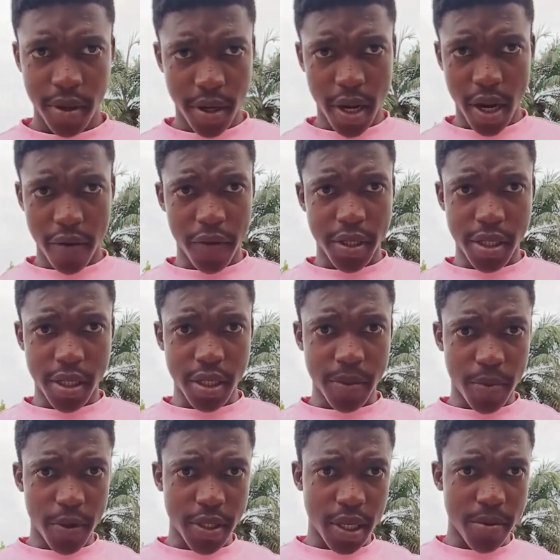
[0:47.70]
Everything is
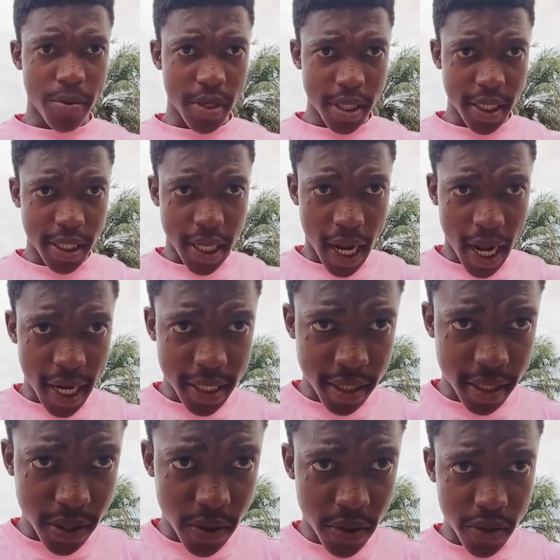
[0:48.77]
possible, but it has
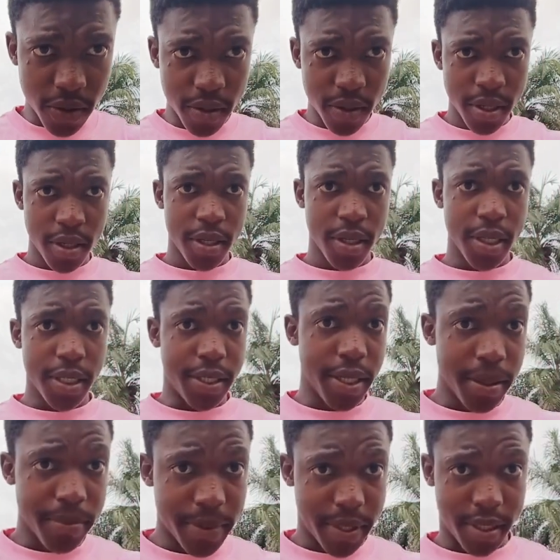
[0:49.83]
its own
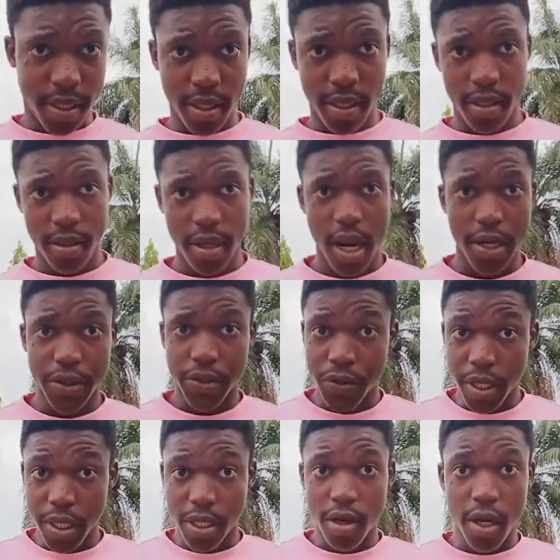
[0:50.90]
tips and
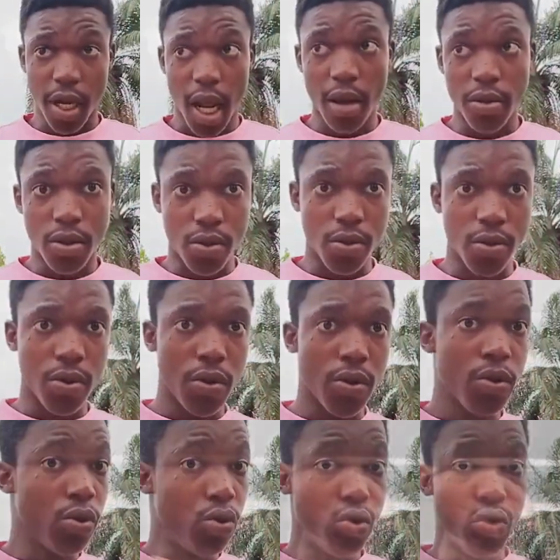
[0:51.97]
tricks on how to
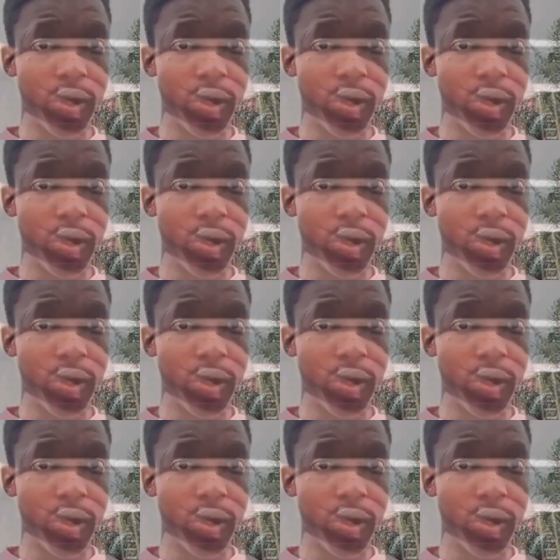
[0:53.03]
do